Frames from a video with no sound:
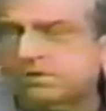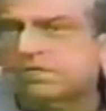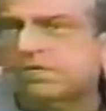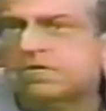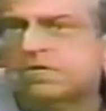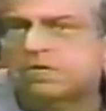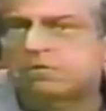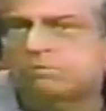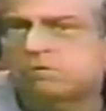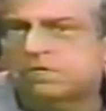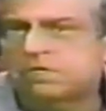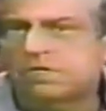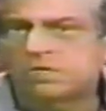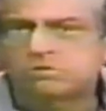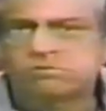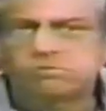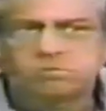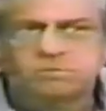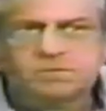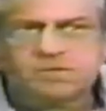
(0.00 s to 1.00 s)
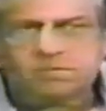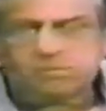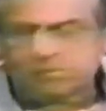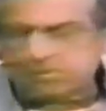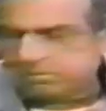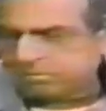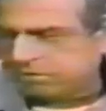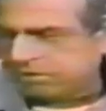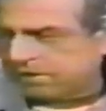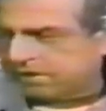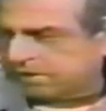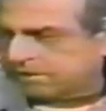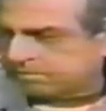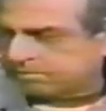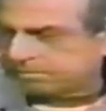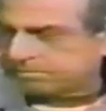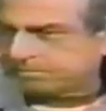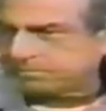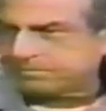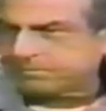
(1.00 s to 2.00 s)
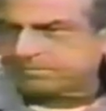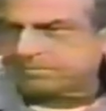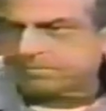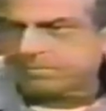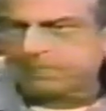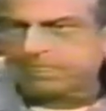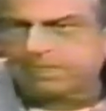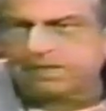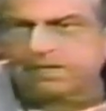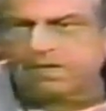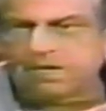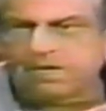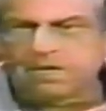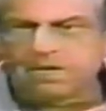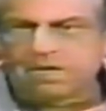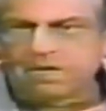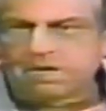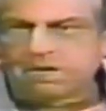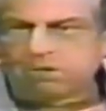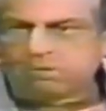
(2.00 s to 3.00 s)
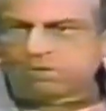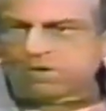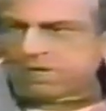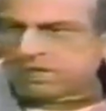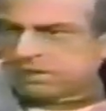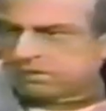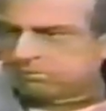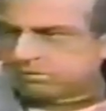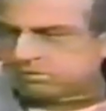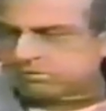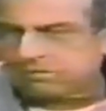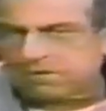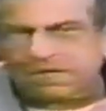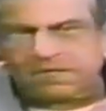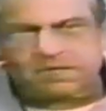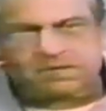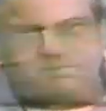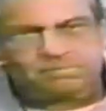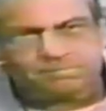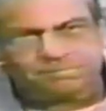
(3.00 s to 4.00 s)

that anyone else will be able to print it. Well, he was right.